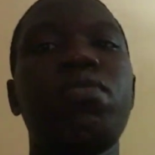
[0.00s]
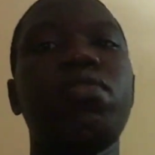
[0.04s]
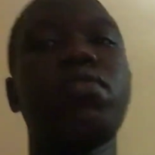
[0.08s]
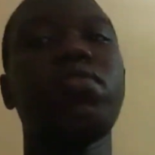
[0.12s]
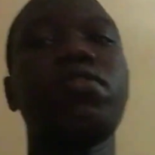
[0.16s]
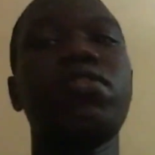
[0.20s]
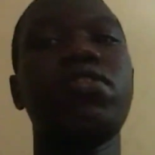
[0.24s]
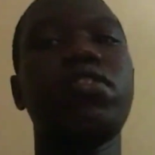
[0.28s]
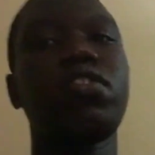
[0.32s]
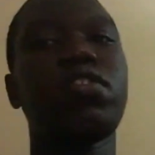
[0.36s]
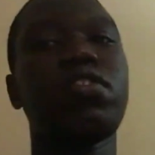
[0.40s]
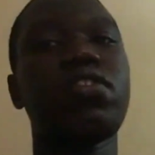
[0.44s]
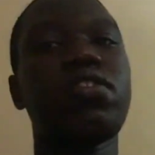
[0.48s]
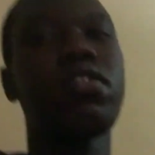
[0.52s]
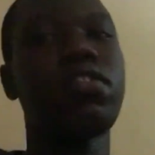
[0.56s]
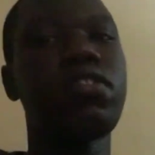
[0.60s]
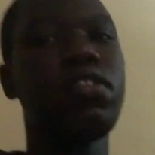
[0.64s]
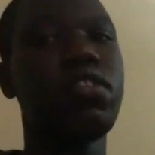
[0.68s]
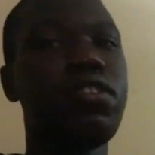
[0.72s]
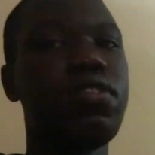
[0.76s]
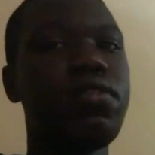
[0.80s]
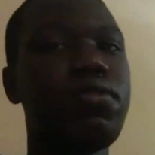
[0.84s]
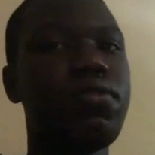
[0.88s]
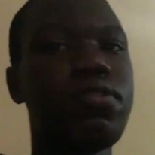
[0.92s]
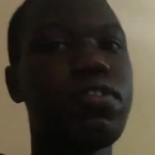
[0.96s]
because
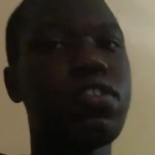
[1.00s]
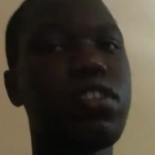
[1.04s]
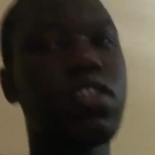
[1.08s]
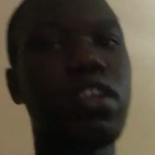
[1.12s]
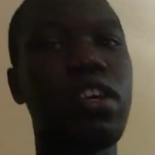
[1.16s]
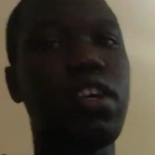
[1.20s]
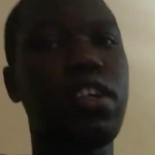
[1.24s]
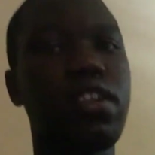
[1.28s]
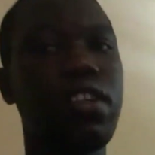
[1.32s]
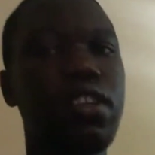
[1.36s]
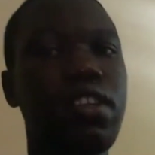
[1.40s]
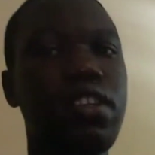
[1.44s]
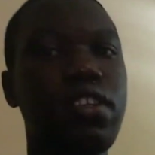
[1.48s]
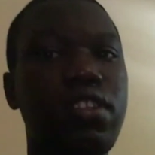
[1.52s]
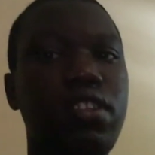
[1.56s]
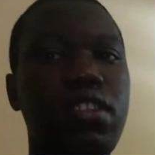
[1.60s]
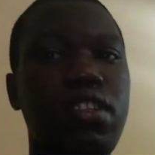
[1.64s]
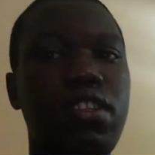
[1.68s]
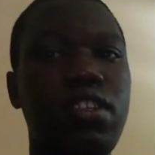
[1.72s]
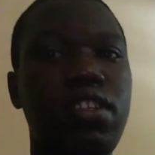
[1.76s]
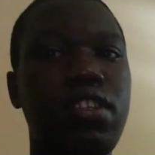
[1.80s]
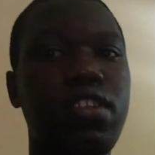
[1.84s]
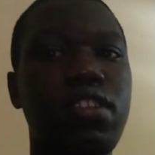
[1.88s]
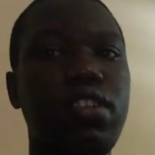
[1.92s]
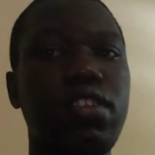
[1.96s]
the youths are really
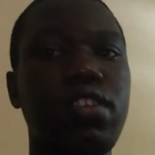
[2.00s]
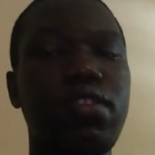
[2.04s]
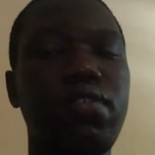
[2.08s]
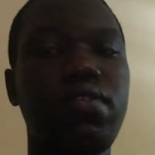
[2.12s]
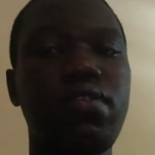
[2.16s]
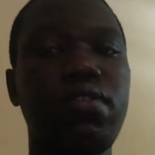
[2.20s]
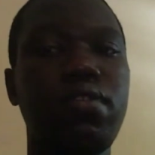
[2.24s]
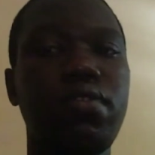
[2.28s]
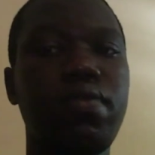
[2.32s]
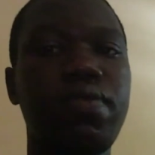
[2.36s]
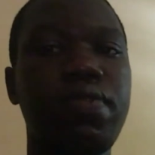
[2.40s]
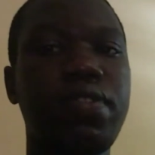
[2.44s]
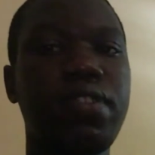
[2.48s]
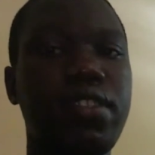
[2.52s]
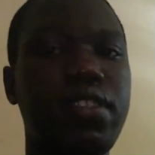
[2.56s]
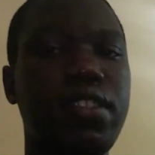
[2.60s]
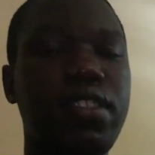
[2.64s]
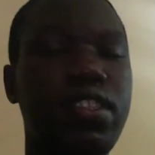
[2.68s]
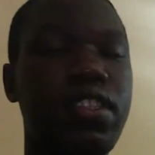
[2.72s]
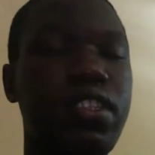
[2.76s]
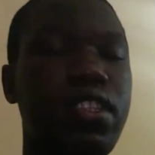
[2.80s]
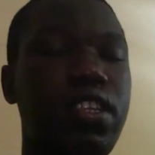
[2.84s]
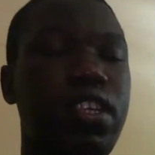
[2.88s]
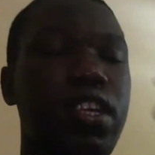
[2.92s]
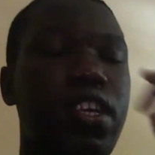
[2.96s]
trying, you
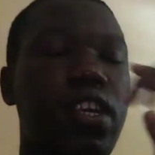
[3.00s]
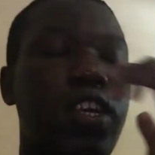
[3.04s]
know. They